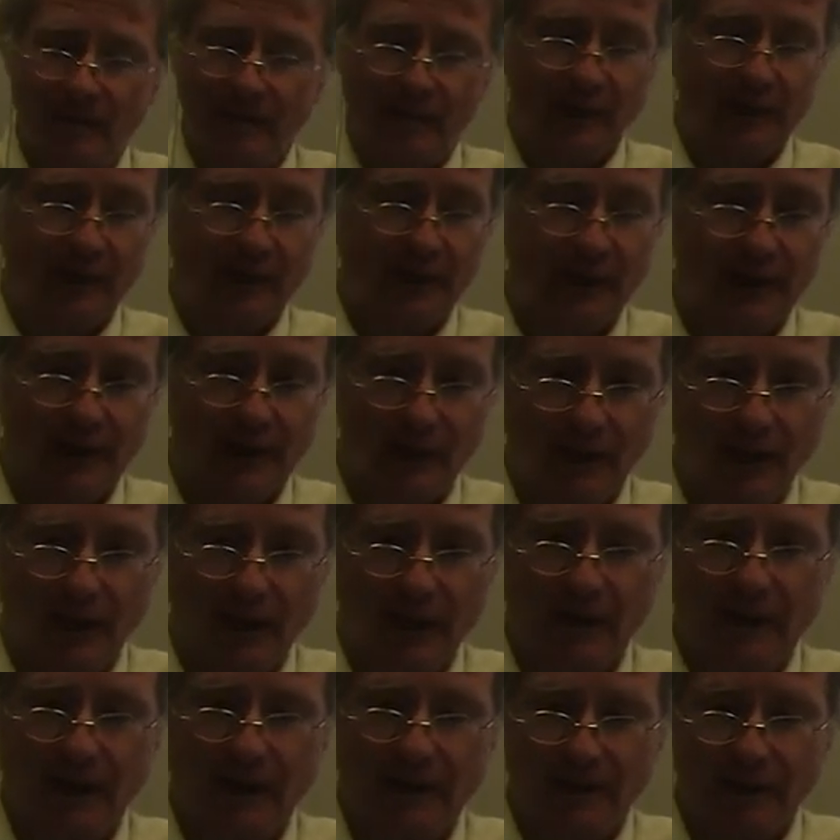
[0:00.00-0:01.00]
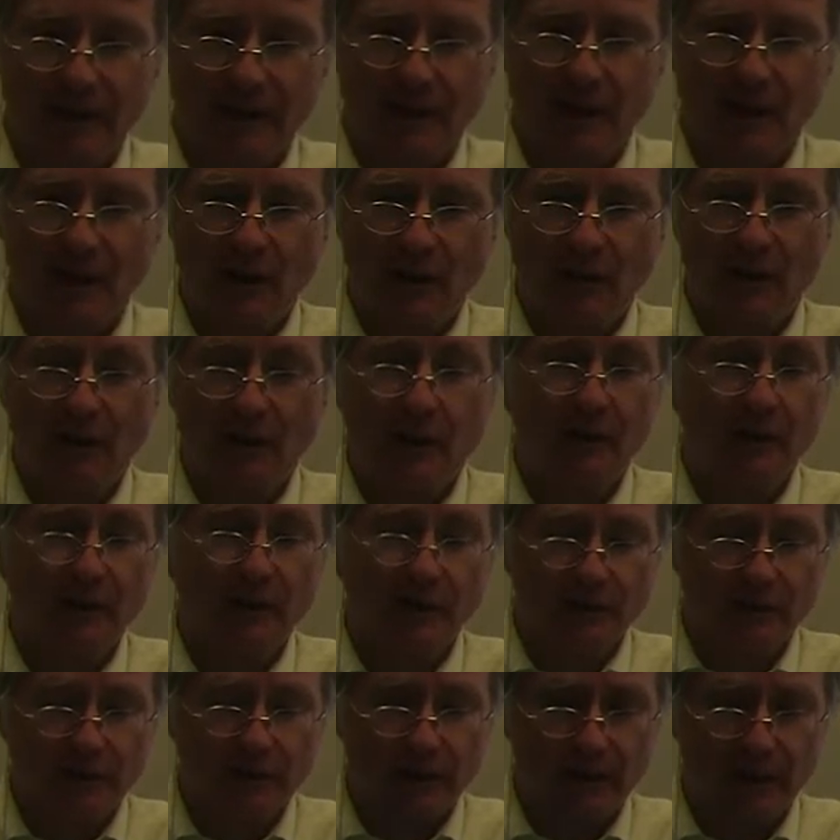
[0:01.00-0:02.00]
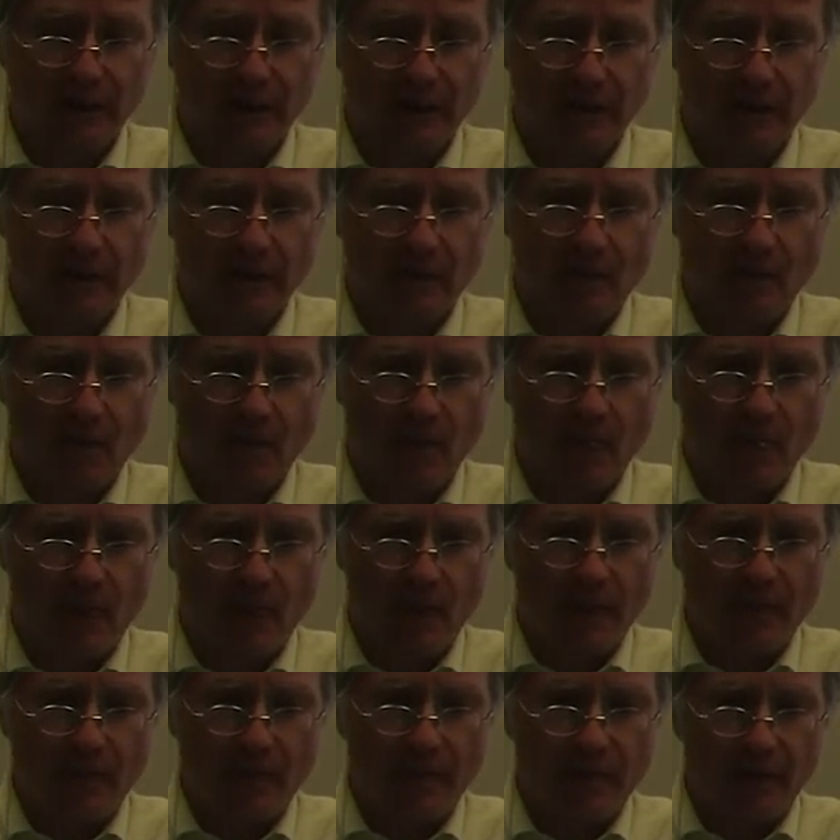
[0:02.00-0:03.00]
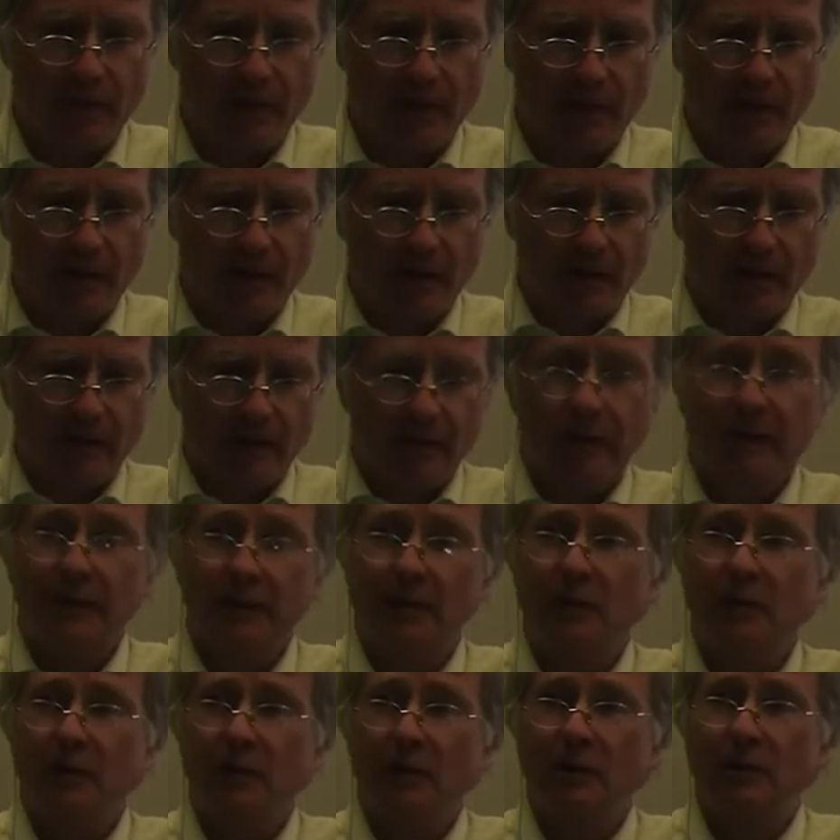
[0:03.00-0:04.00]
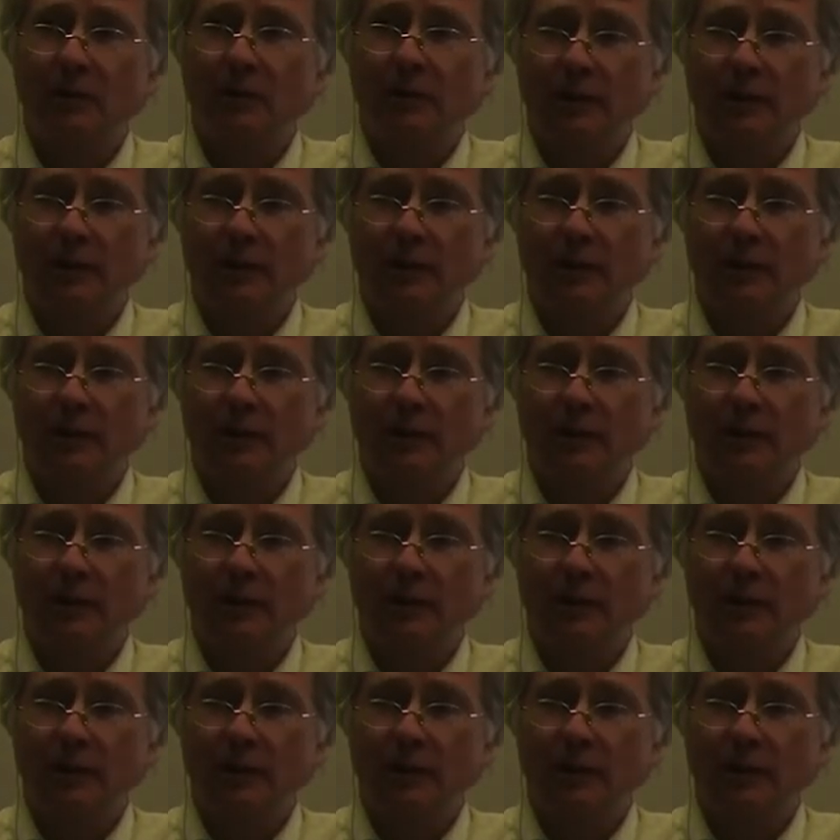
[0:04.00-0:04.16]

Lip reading: it's necessary for you to do so. These are all